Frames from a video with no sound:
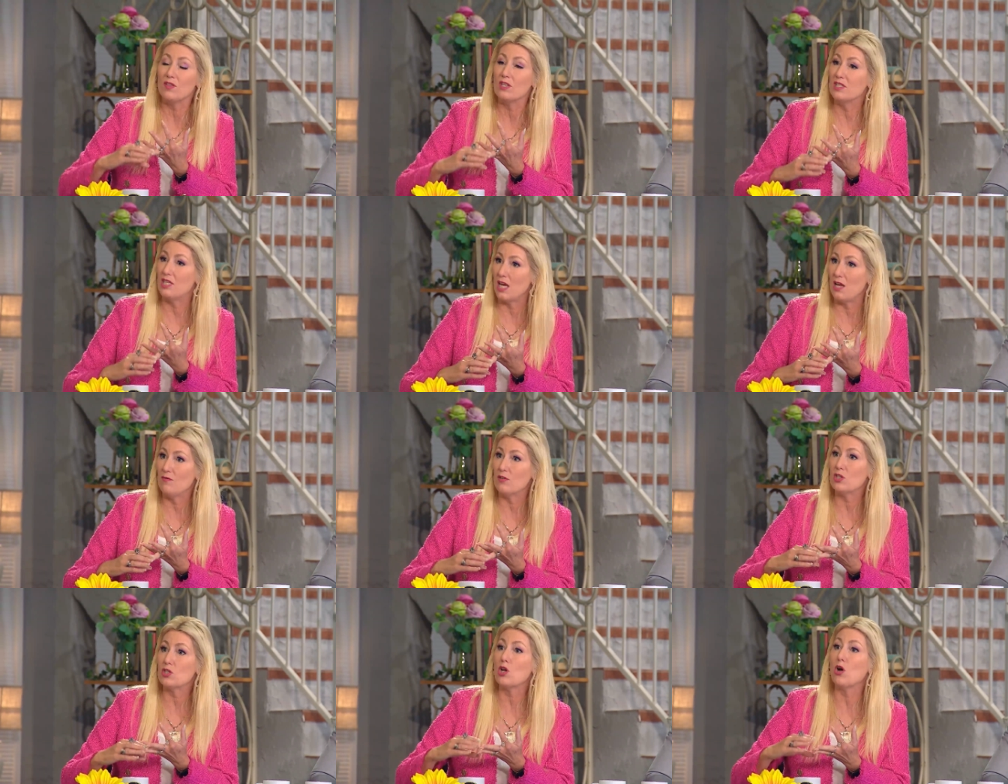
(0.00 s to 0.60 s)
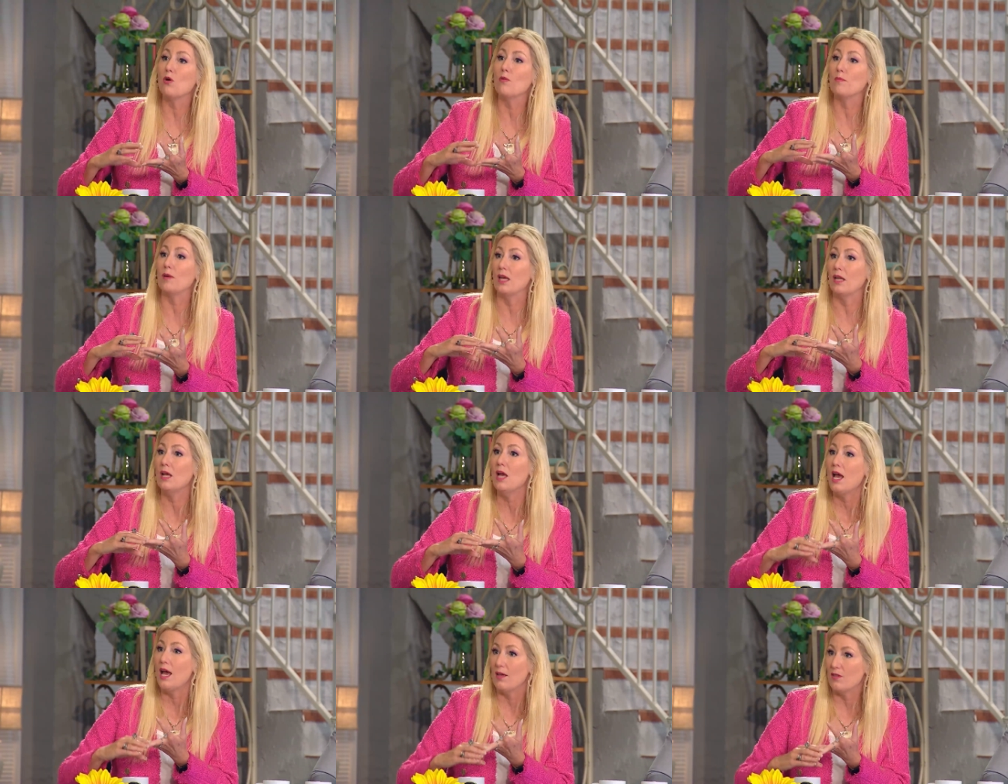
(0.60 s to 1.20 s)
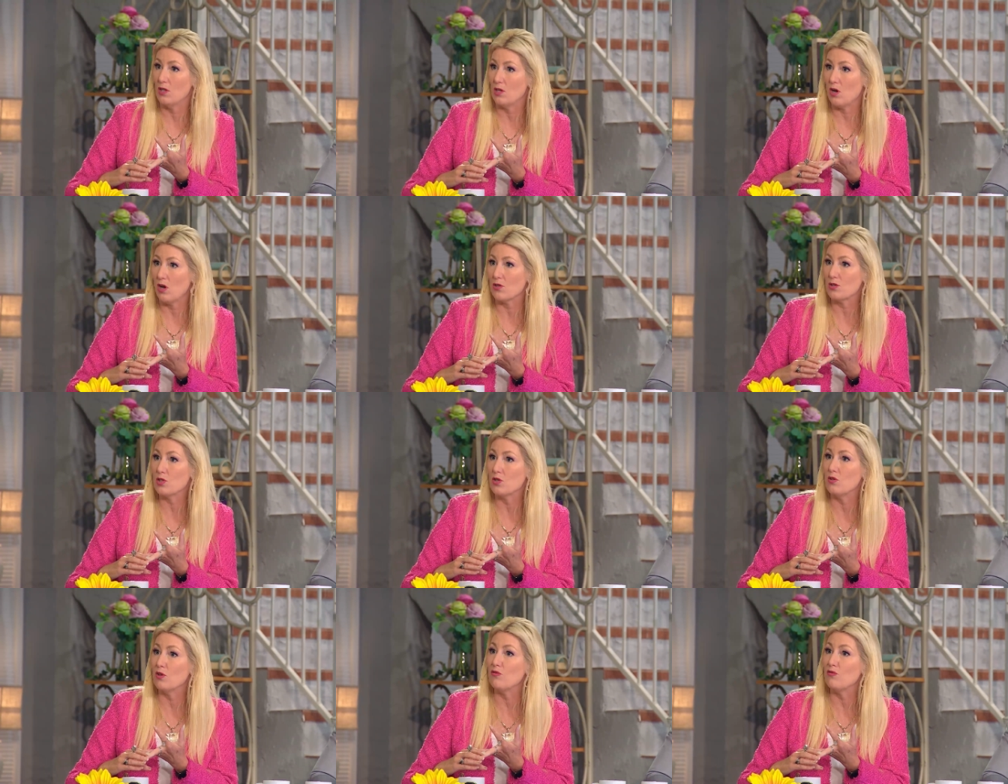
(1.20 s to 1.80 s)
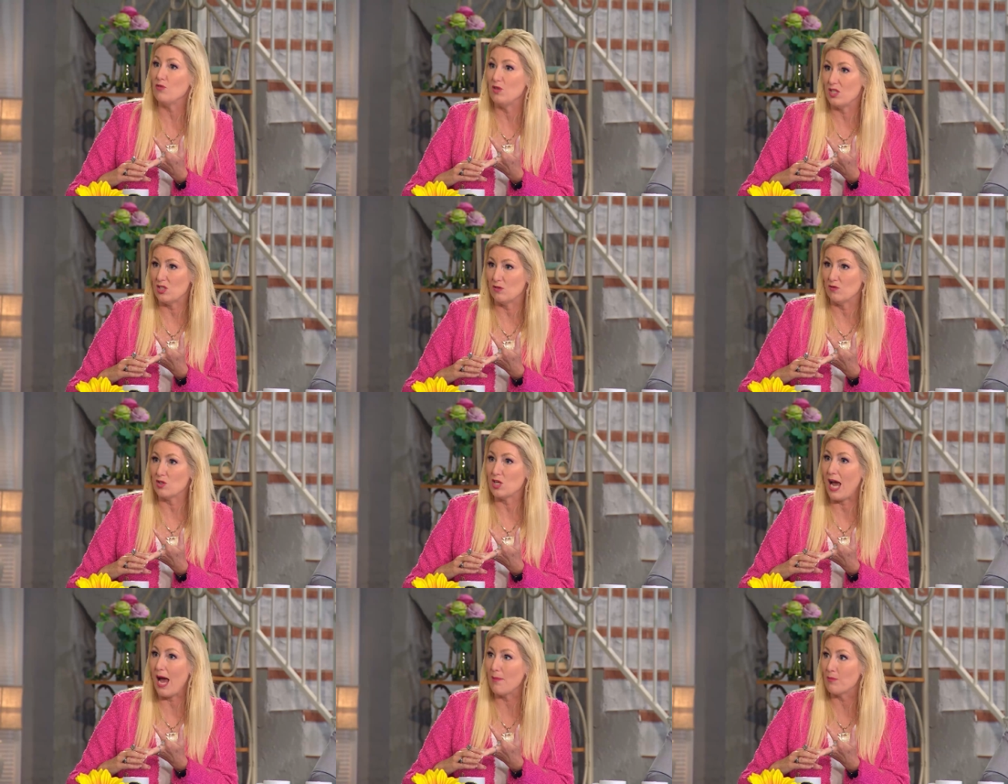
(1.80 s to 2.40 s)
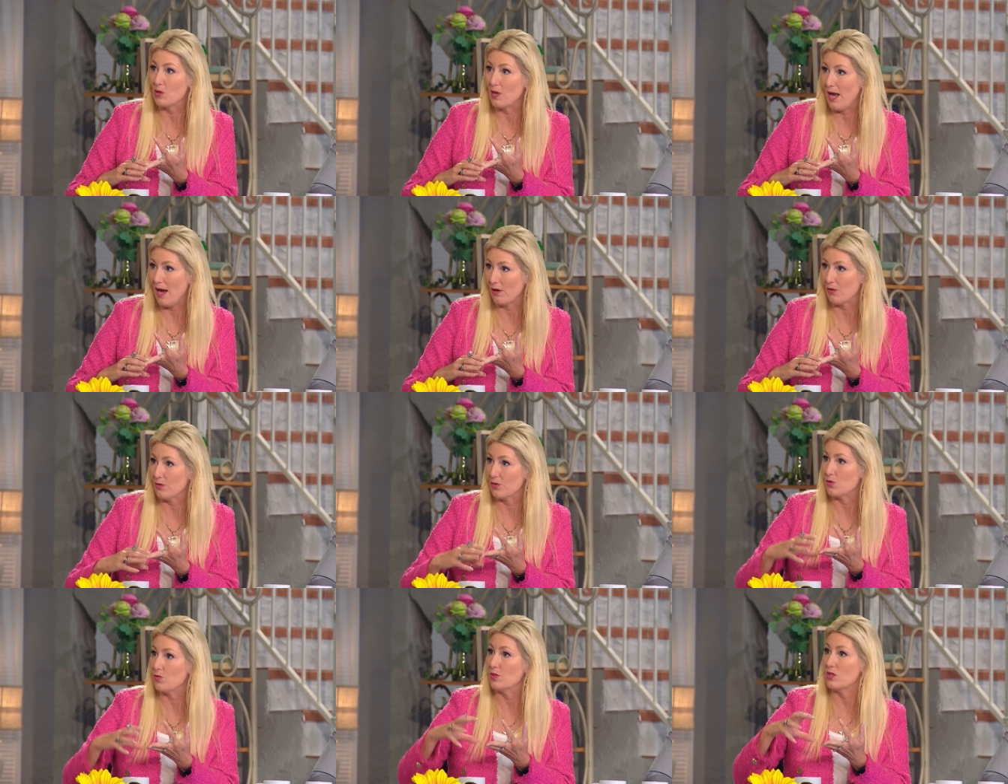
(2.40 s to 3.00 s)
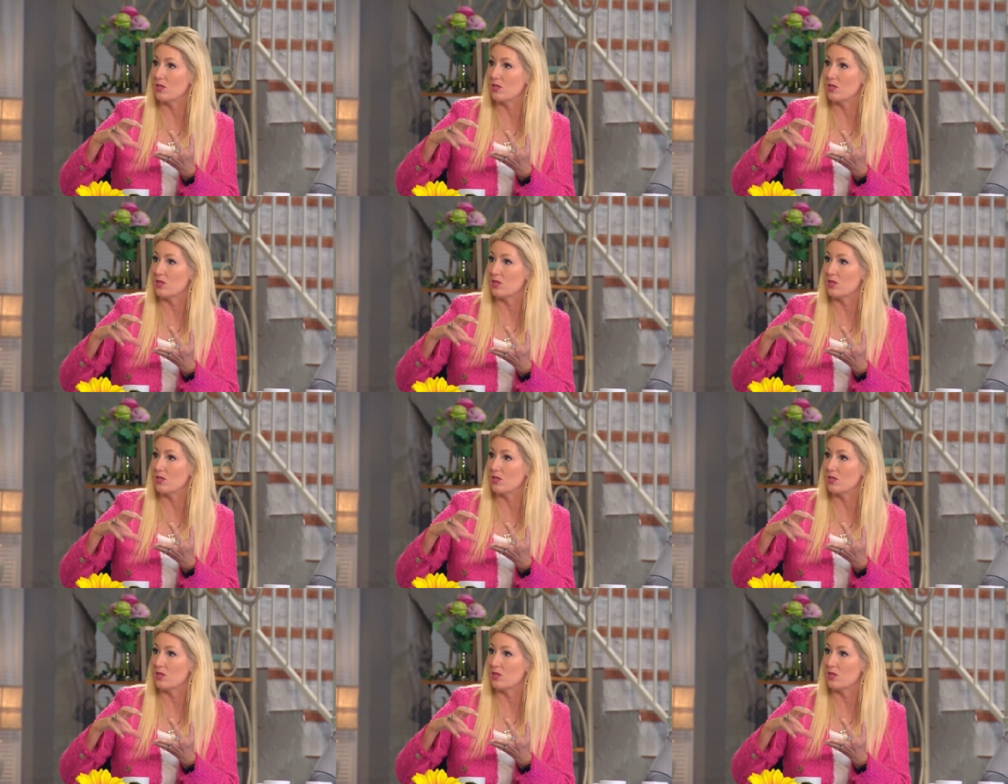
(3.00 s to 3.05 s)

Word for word: the Day of Atonement, and then also the Feast of Tabernacles,